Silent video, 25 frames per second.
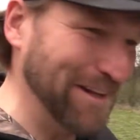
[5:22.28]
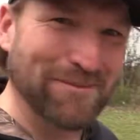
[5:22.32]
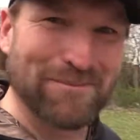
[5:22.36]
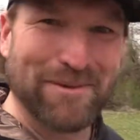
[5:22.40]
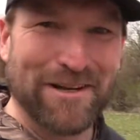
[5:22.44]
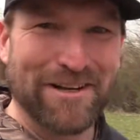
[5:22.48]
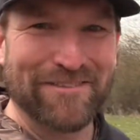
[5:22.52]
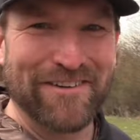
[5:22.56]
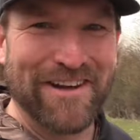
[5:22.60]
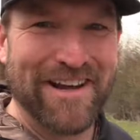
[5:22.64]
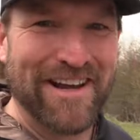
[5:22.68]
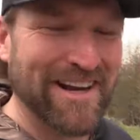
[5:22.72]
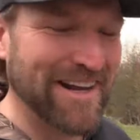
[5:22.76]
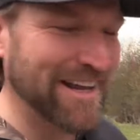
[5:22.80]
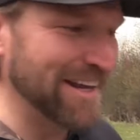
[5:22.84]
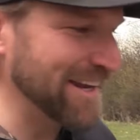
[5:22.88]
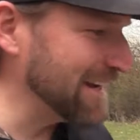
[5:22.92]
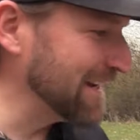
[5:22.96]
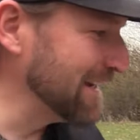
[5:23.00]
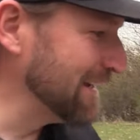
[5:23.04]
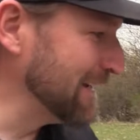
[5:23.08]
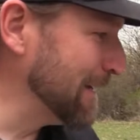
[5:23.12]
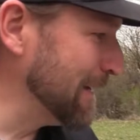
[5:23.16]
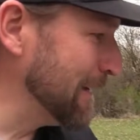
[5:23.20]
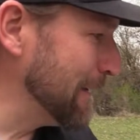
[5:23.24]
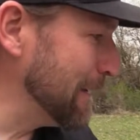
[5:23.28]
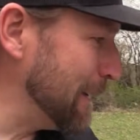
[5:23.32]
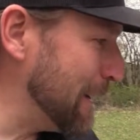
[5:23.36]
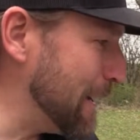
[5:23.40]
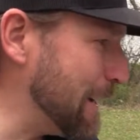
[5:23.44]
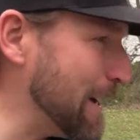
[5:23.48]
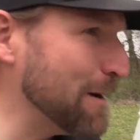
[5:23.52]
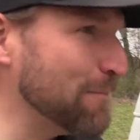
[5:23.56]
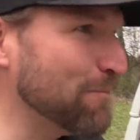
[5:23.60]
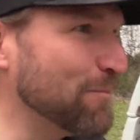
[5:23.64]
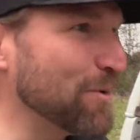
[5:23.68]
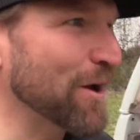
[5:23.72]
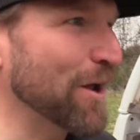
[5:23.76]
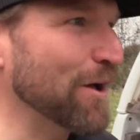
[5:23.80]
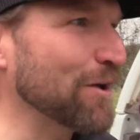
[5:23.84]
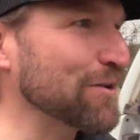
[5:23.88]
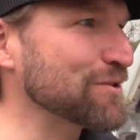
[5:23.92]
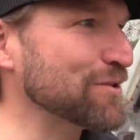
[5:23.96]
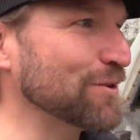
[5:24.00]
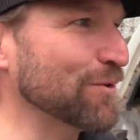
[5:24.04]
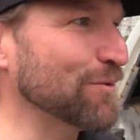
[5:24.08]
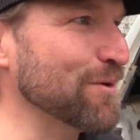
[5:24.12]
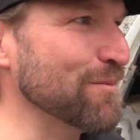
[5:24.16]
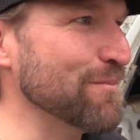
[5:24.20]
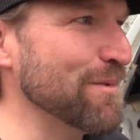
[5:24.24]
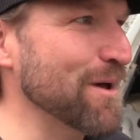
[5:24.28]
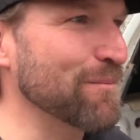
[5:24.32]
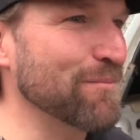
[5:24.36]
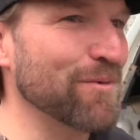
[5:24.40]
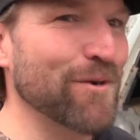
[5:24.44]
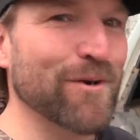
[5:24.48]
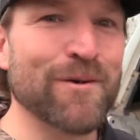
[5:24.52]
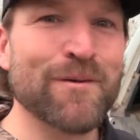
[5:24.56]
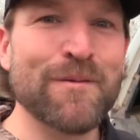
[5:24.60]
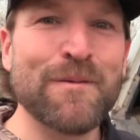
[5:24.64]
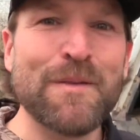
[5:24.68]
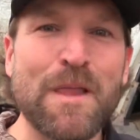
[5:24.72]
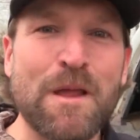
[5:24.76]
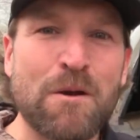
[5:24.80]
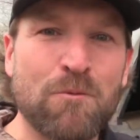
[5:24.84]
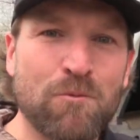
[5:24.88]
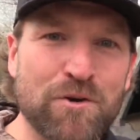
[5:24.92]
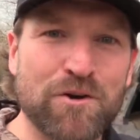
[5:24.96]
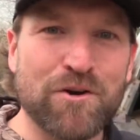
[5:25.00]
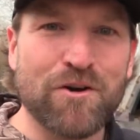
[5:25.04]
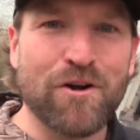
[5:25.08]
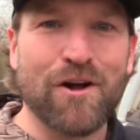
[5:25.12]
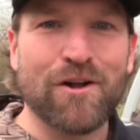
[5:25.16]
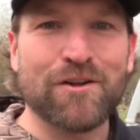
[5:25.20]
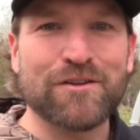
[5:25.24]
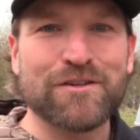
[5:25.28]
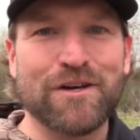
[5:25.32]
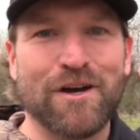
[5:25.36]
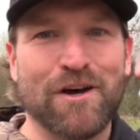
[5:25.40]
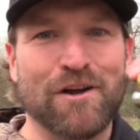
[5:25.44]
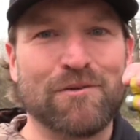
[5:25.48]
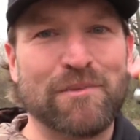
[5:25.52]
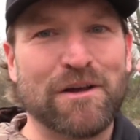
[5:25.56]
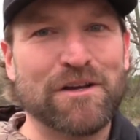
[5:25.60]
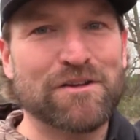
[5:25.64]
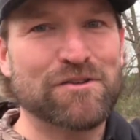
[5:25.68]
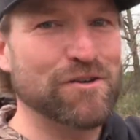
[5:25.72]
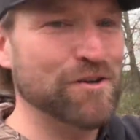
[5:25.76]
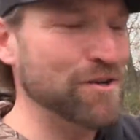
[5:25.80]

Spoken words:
bit of a headache. But also remember, when you're all done, make sure